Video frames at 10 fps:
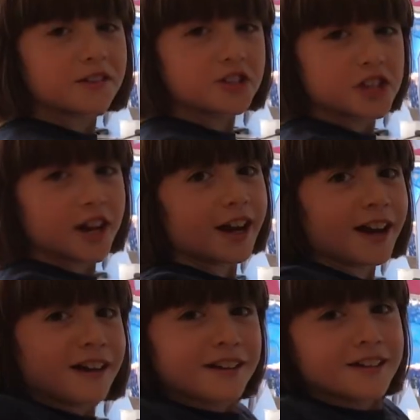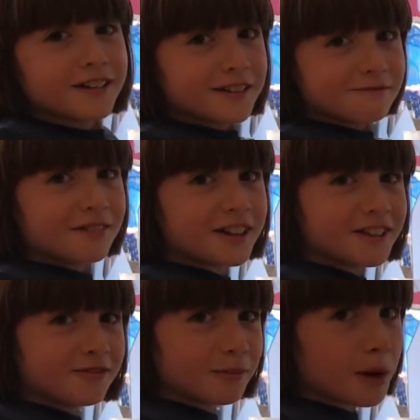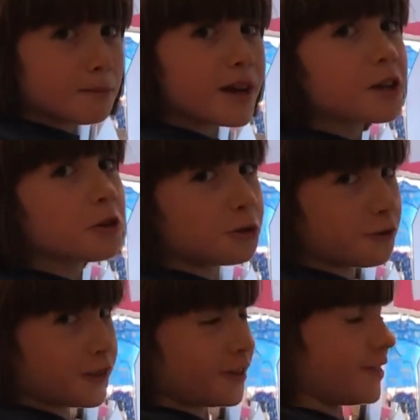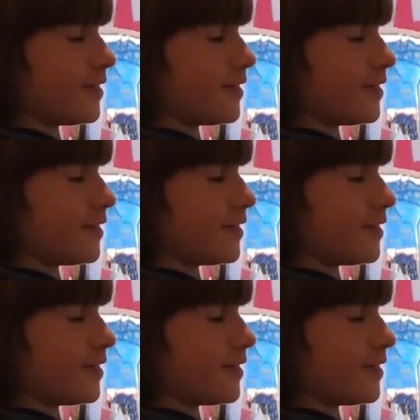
in the chair, ready for my makeover.